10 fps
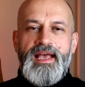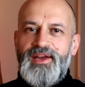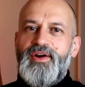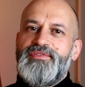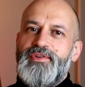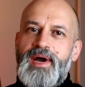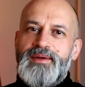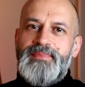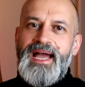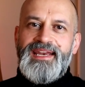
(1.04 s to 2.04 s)
Hello
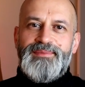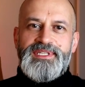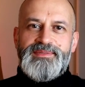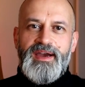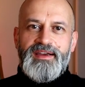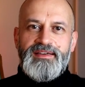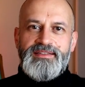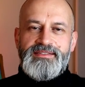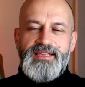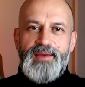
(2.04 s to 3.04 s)
everyone, my name is
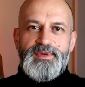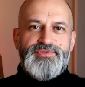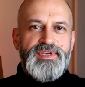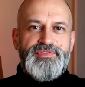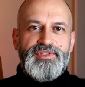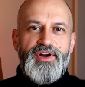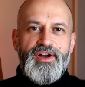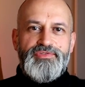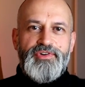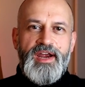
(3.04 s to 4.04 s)
Marcus. I'm a street
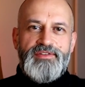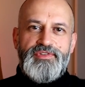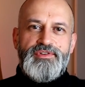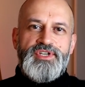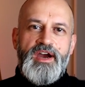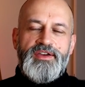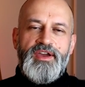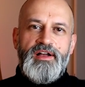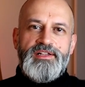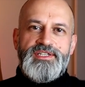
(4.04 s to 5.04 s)
photographer and future
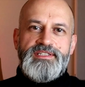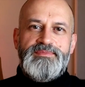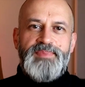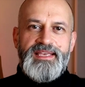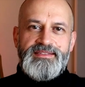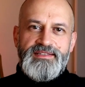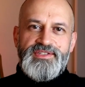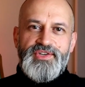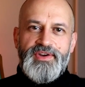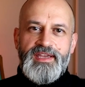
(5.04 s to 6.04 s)
archaeologist based in
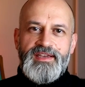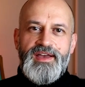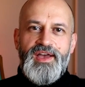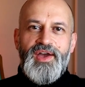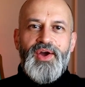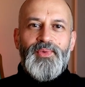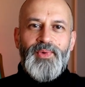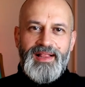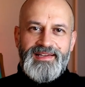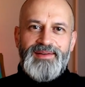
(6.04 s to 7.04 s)
Zurich.
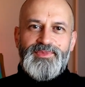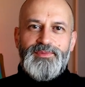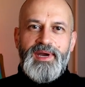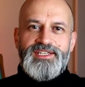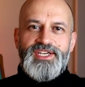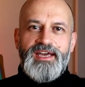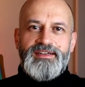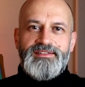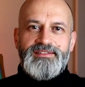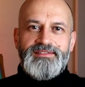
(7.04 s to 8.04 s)
Welcome to my
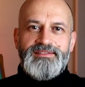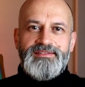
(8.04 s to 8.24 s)
channel.